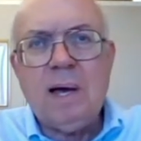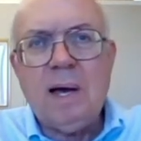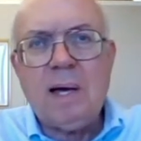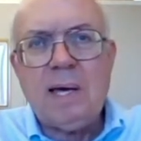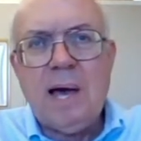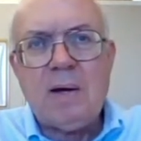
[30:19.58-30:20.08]

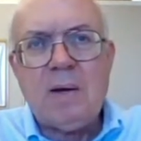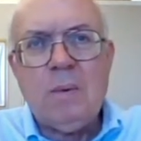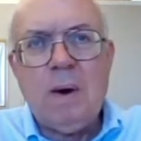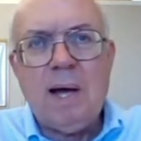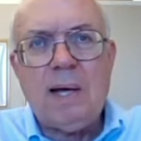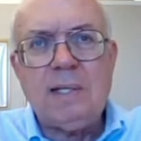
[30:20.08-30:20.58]

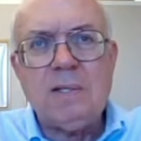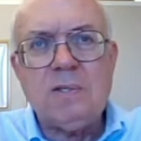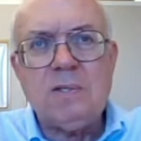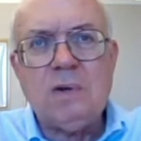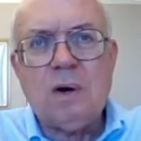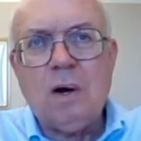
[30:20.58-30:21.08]
countywide
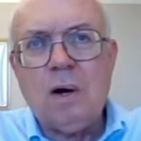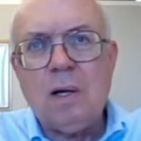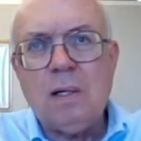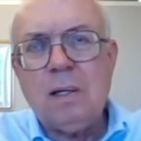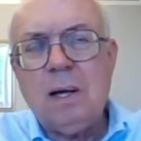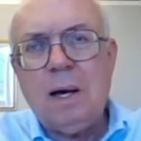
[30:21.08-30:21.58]

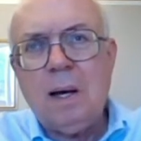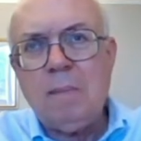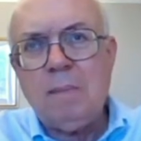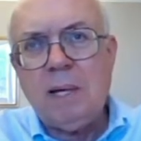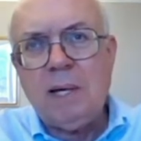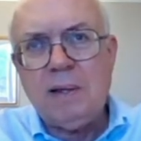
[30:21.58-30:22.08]
concern,
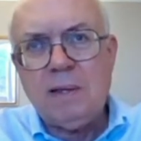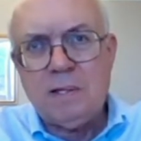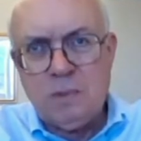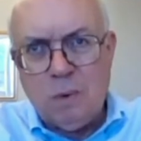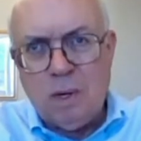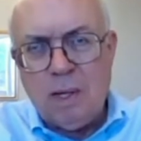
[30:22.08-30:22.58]
meaning
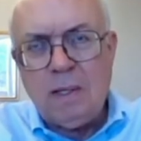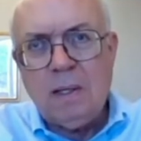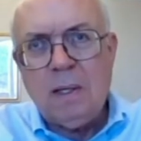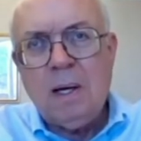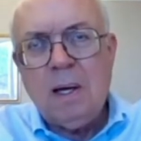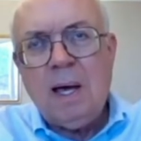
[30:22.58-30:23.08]
this one.
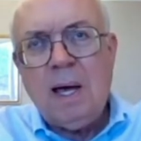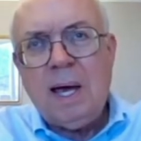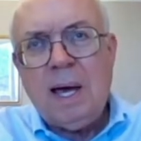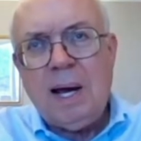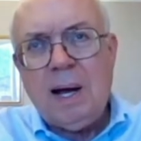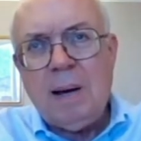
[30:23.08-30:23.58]

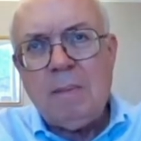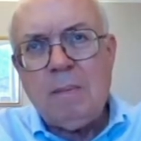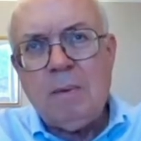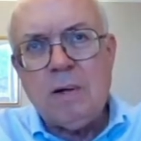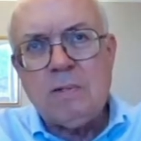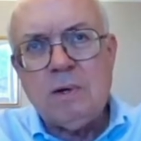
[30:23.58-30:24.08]
And I'm
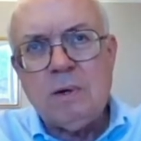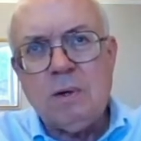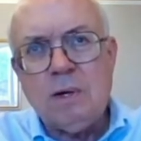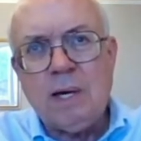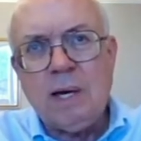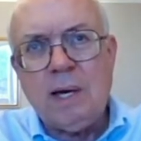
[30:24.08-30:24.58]
also
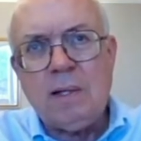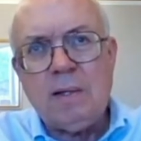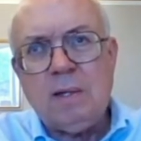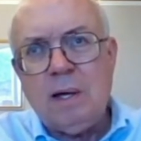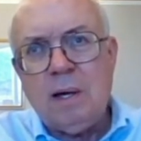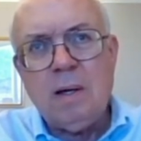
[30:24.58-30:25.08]
looking at
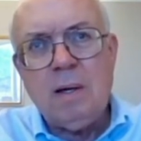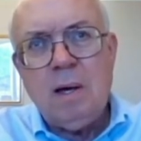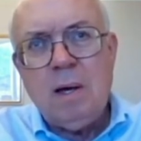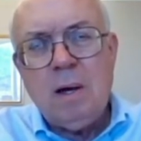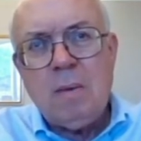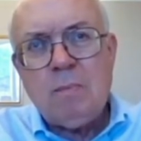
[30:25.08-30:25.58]
the
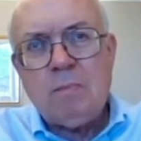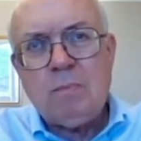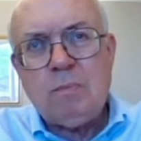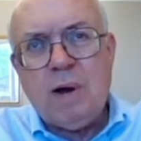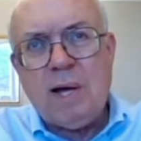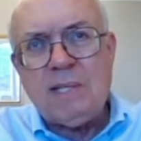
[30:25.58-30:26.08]

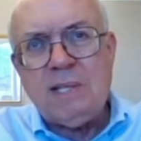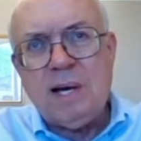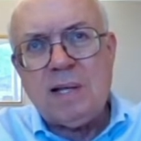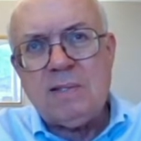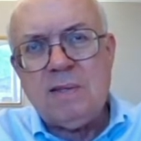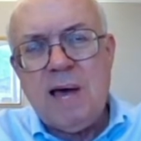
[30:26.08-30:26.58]

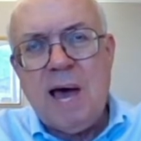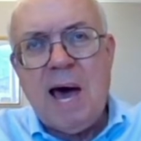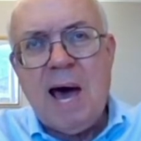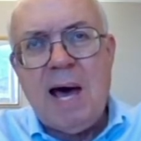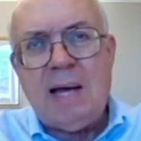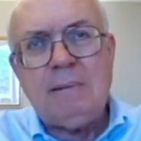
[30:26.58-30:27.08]
projects that